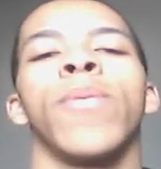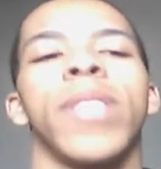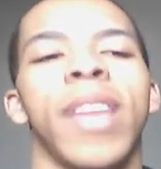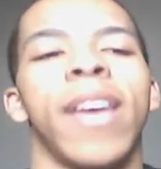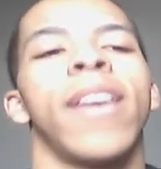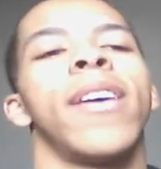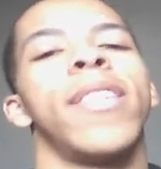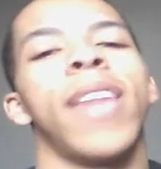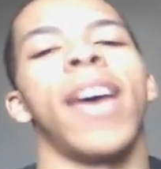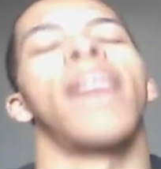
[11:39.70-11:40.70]
with that
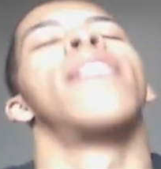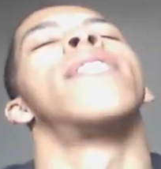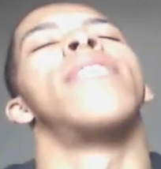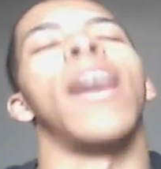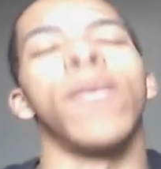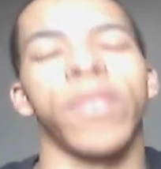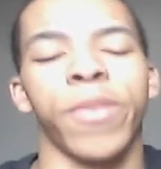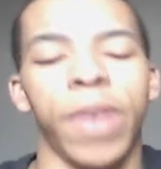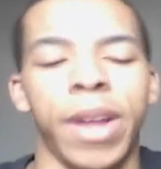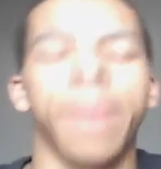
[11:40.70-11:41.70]
that was
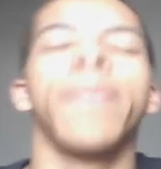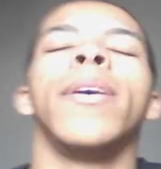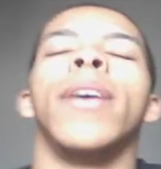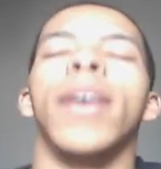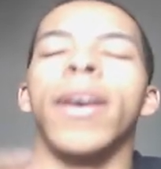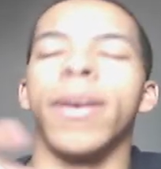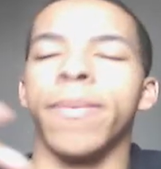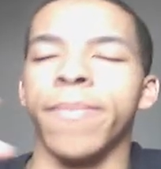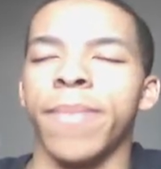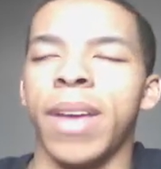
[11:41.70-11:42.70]
great.
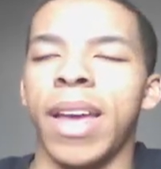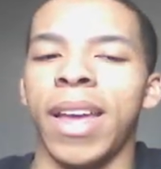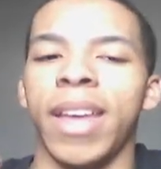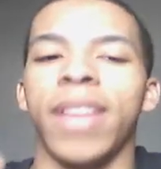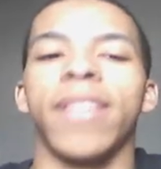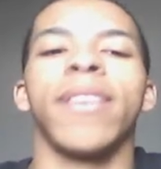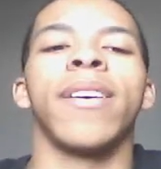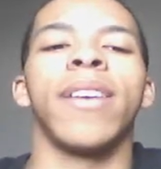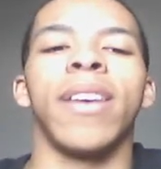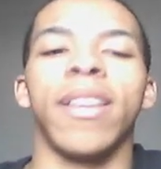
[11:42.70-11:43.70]
And
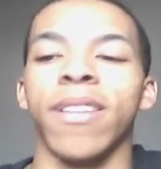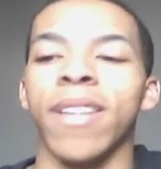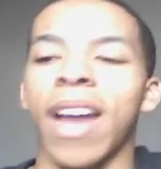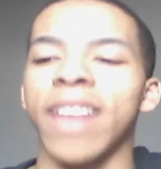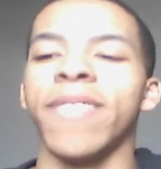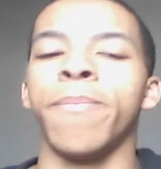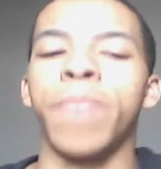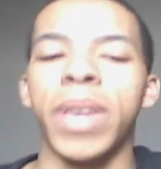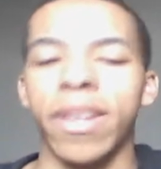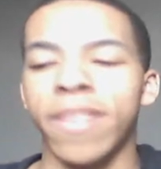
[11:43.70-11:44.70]
it's a nice
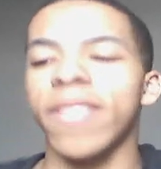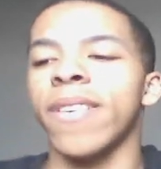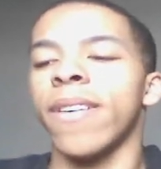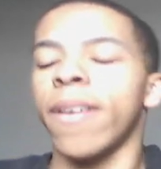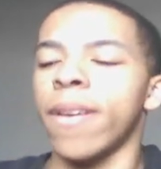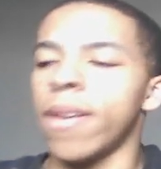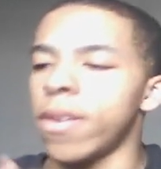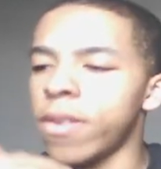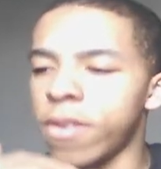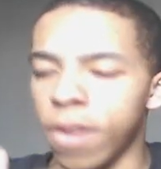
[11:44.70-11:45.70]
beat.
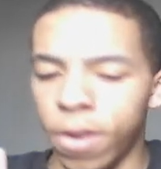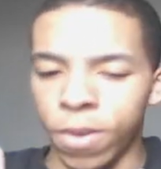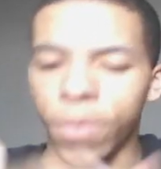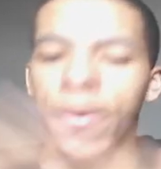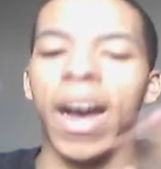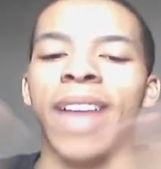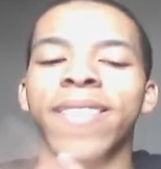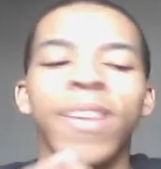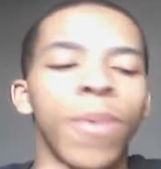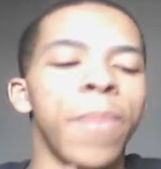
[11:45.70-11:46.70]
So I
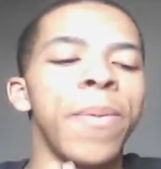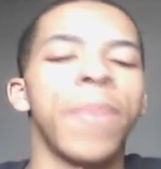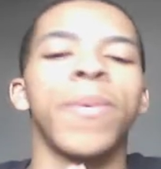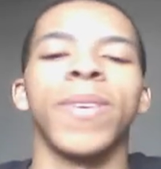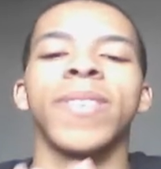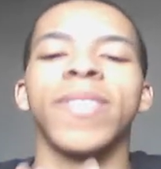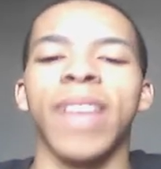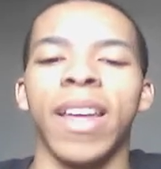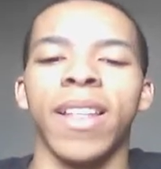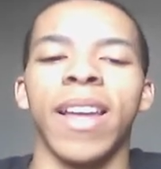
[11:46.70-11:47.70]
see what people
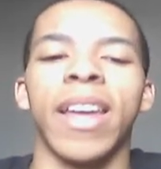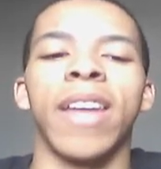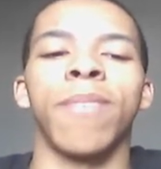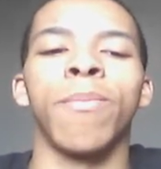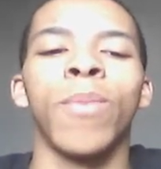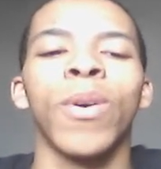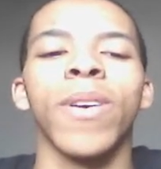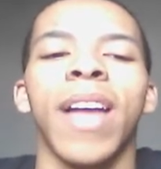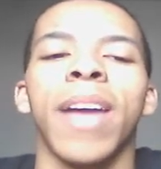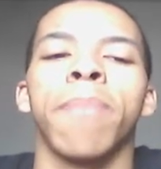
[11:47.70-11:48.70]
say, like it's more
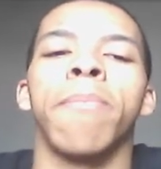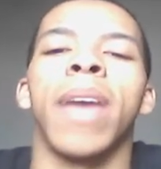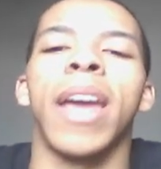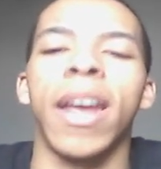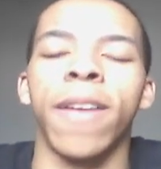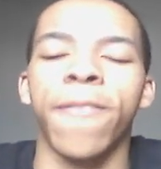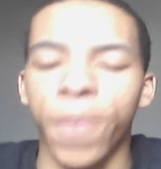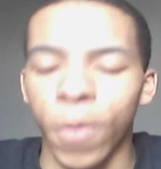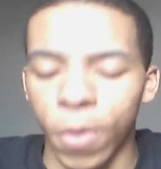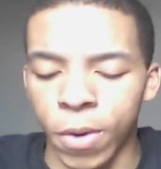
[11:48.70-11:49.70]
like made
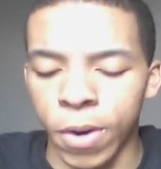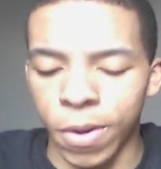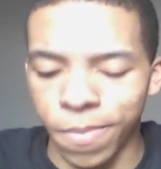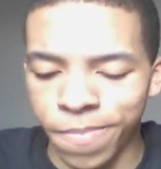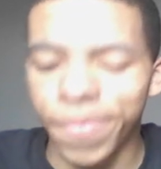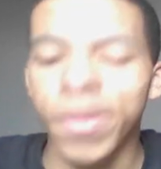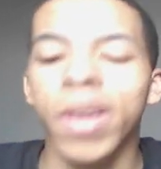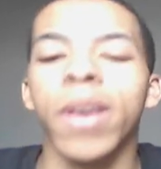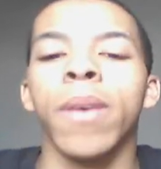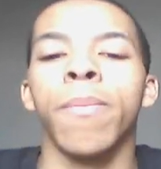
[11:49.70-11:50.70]
for
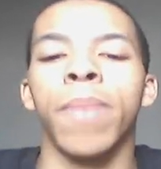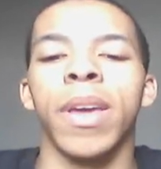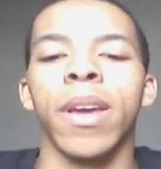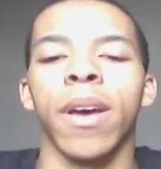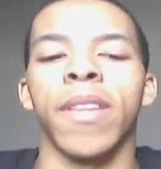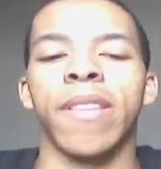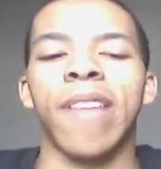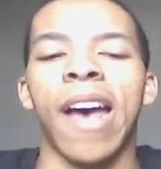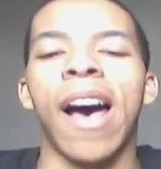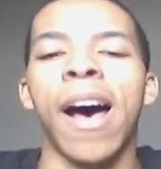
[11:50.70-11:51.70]
being on the
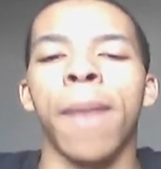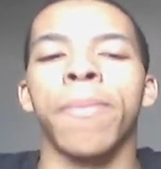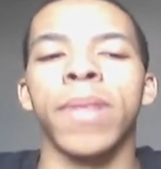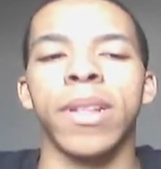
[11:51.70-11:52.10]
top